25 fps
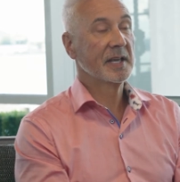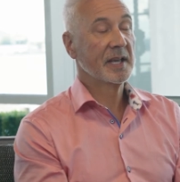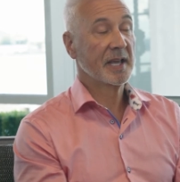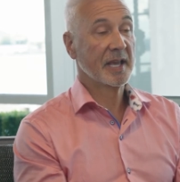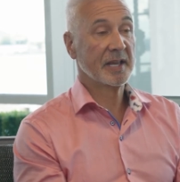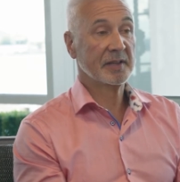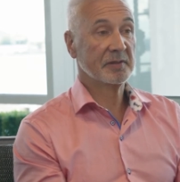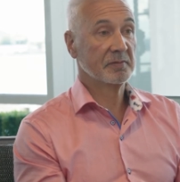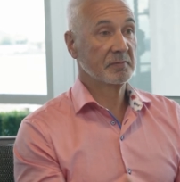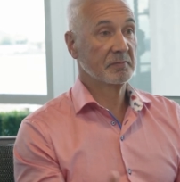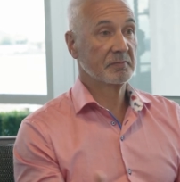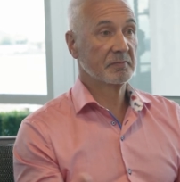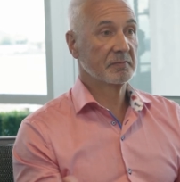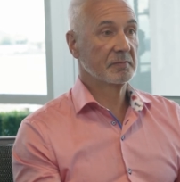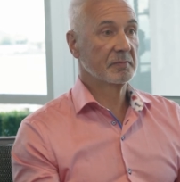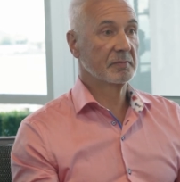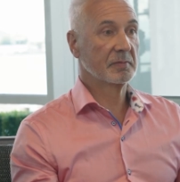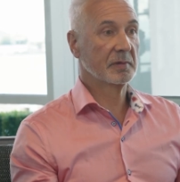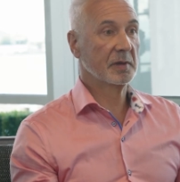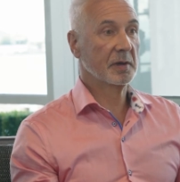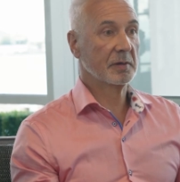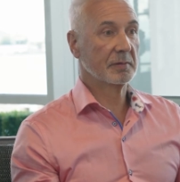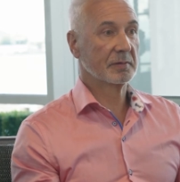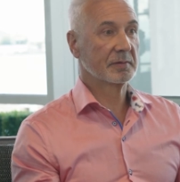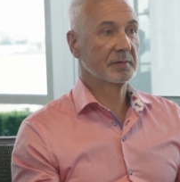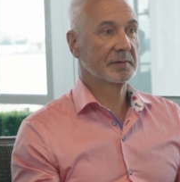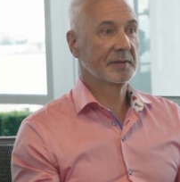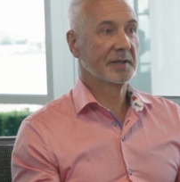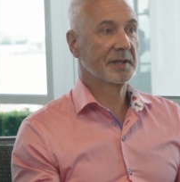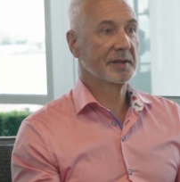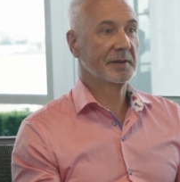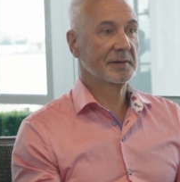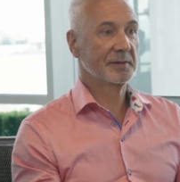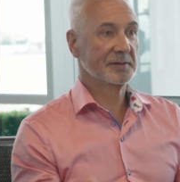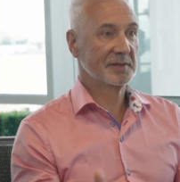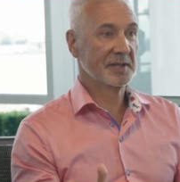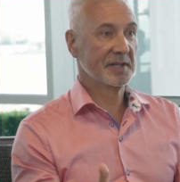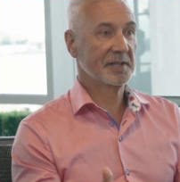And look, you know,
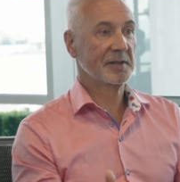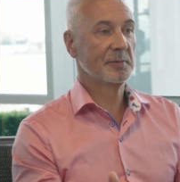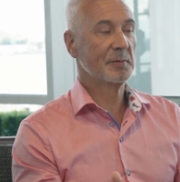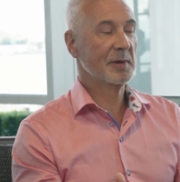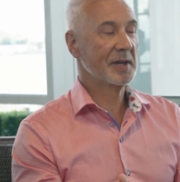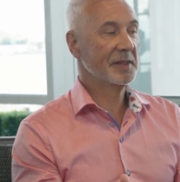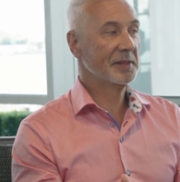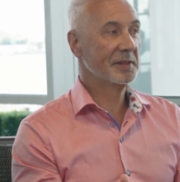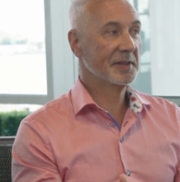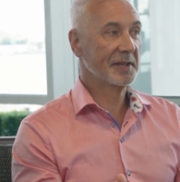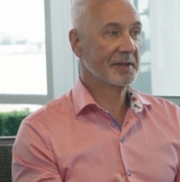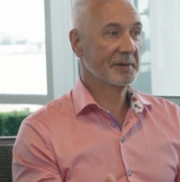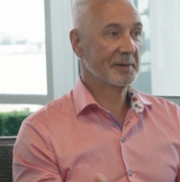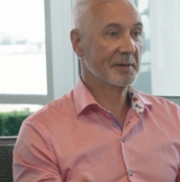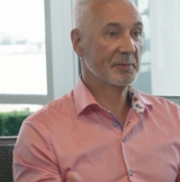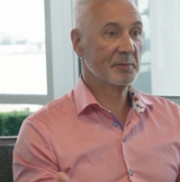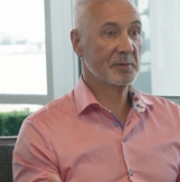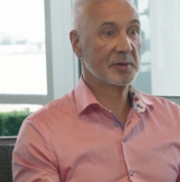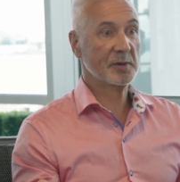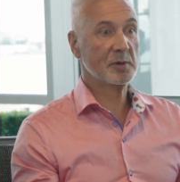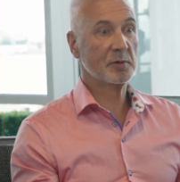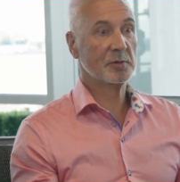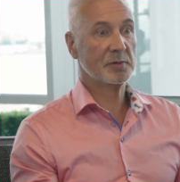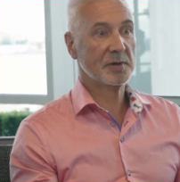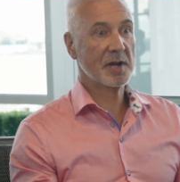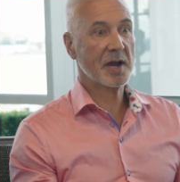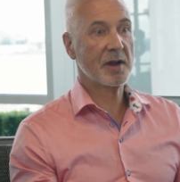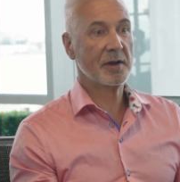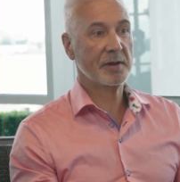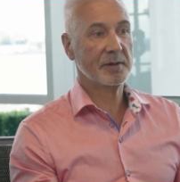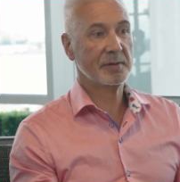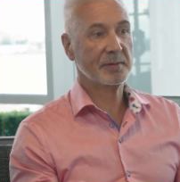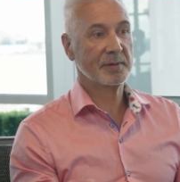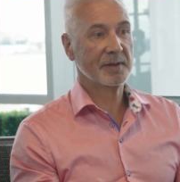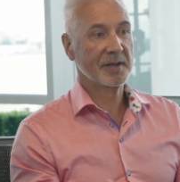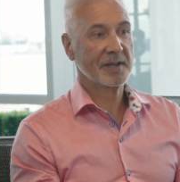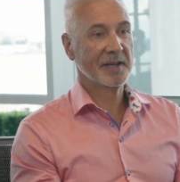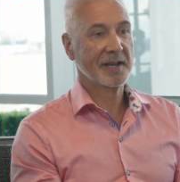I'll tell you one thing, and we all know